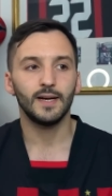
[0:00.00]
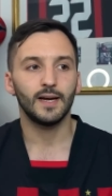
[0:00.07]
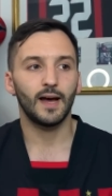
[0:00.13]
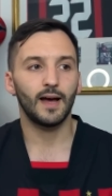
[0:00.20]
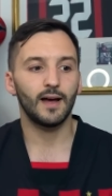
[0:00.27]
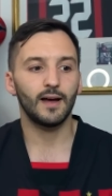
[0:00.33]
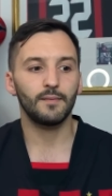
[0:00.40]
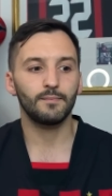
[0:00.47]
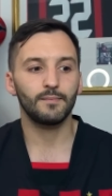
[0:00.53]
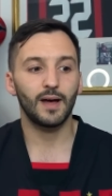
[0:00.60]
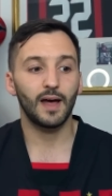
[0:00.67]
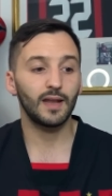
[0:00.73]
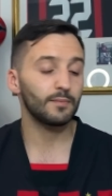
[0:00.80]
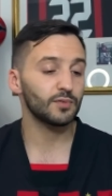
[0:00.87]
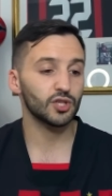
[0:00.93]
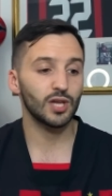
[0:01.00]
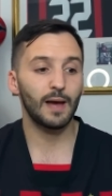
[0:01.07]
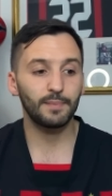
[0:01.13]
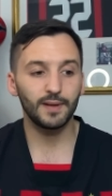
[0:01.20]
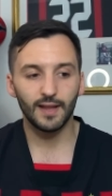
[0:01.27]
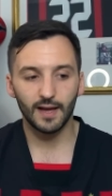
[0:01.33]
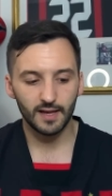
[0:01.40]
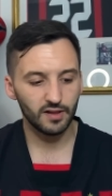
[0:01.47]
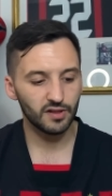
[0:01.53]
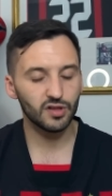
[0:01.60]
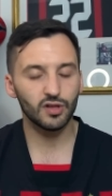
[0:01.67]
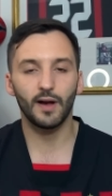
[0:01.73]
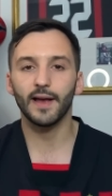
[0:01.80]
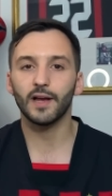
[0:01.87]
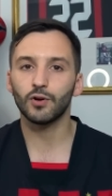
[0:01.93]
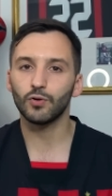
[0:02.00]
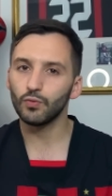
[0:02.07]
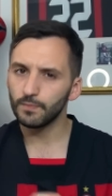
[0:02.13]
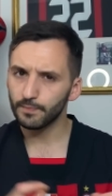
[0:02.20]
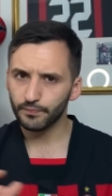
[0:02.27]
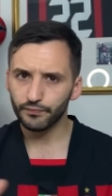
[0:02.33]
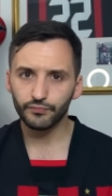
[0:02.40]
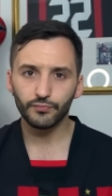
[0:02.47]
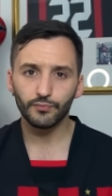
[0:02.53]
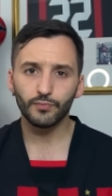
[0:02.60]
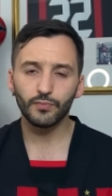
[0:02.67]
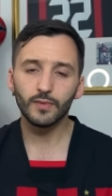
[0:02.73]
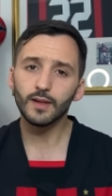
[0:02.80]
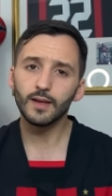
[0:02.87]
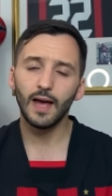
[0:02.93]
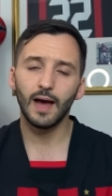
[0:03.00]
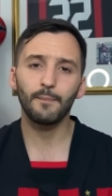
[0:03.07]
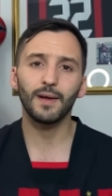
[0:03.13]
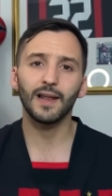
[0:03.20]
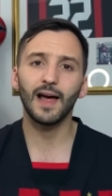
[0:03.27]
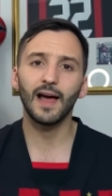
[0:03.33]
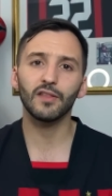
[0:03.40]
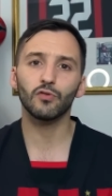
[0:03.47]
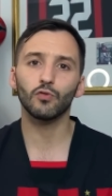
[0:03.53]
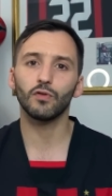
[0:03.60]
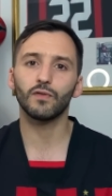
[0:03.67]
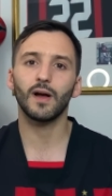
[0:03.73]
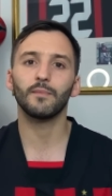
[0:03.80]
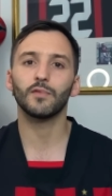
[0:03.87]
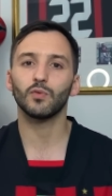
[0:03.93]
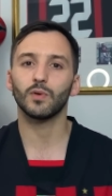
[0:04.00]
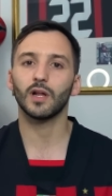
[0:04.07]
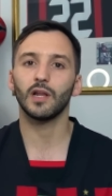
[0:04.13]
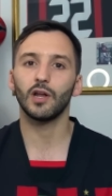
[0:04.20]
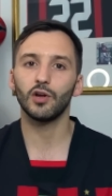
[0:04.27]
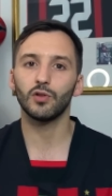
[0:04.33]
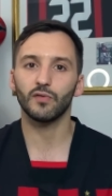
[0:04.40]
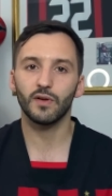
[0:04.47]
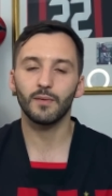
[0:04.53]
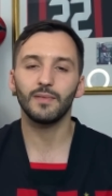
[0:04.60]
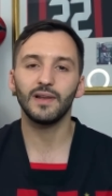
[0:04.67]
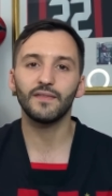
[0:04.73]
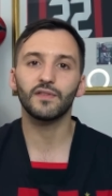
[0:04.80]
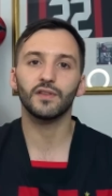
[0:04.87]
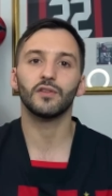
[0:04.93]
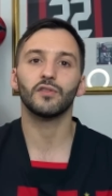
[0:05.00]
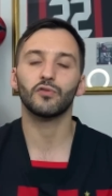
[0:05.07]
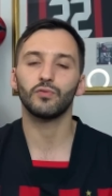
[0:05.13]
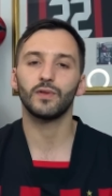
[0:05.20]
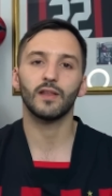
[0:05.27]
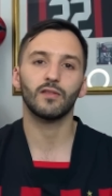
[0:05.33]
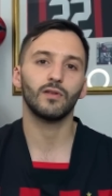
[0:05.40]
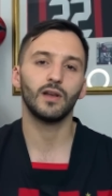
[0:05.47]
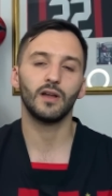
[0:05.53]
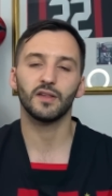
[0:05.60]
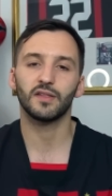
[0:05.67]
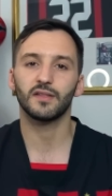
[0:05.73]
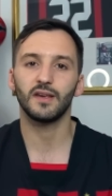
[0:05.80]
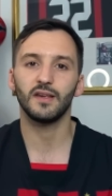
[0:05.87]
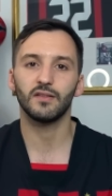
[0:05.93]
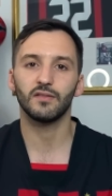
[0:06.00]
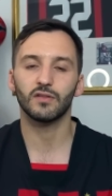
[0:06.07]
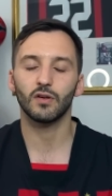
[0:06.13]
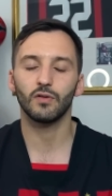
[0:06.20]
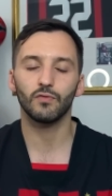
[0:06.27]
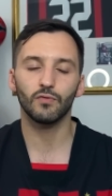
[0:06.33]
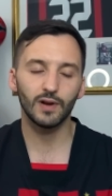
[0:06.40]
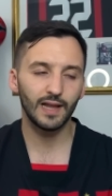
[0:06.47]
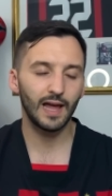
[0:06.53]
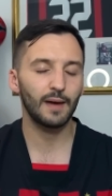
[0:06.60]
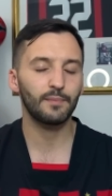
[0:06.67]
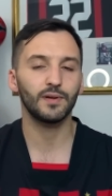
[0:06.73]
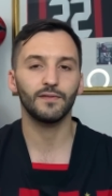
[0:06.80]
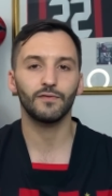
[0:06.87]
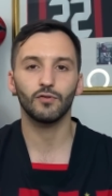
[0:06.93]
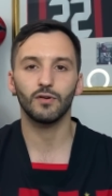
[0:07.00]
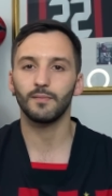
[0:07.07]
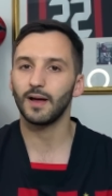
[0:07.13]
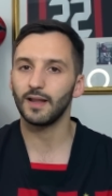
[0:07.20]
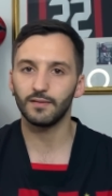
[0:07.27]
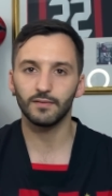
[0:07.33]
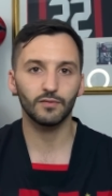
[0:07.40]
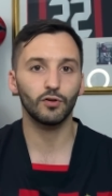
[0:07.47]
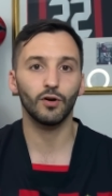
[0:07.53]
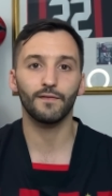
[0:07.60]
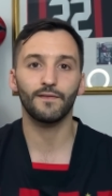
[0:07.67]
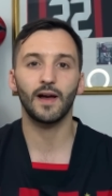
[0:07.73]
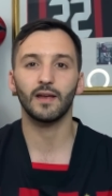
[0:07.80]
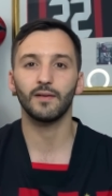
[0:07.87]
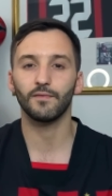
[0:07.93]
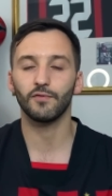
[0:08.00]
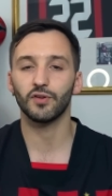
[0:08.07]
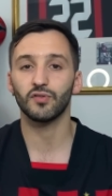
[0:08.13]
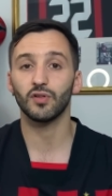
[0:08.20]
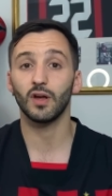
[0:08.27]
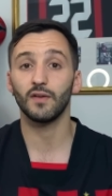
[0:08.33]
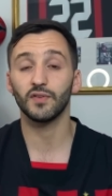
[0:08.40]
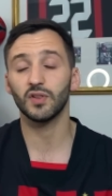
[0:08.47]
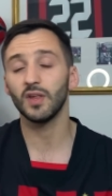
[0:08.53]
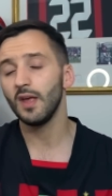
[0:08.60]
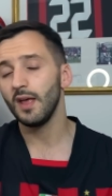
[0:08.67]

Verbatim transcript: Um, and I'm just happy that his cycle at Milan sort of come to a close with him lifting the Scudetto last season. So really happy for him and got to thank him for his service.